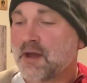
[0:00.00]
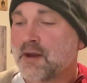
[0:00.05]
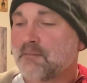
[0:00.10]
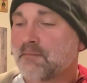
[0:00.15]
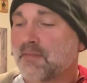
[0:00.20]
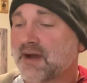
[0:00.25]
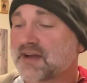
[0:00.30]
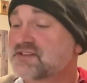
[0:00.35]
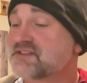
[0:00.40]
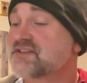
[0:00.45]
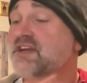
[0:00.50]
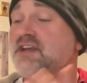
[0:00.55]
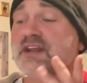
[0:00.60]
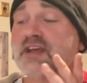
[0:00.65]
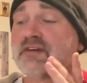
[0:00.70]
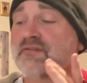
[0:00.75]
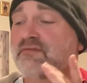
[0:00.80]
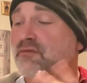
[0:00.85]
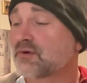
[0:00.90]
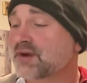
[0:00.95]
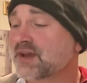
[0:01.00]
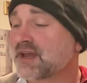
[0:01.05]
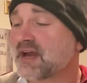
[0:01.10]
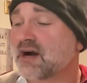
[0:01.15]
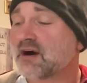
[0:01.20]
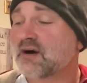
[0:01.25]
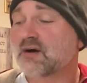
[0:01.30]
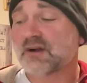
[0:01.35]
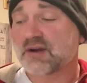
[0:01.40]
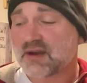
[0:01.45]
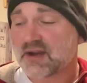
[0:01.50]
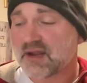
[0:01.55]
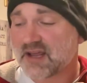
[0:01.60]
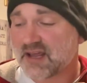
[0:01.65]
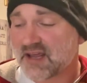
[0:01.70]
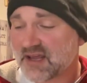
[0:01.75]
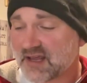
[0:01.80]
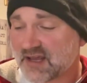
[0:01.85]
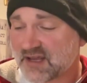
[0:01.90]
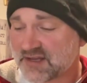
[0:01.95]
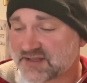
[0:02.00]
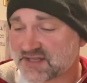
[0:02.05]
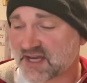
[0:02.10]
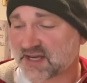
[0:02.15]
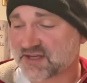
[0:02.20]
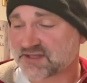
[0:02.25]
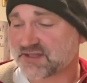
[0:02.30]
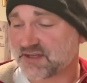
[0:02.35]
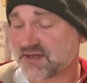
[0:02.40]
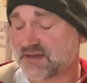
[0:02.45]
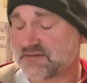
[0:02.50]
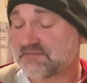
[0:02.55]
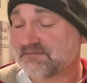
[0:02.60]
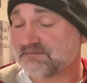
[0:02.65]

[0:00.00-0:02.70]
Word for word: my C D four count is excellent.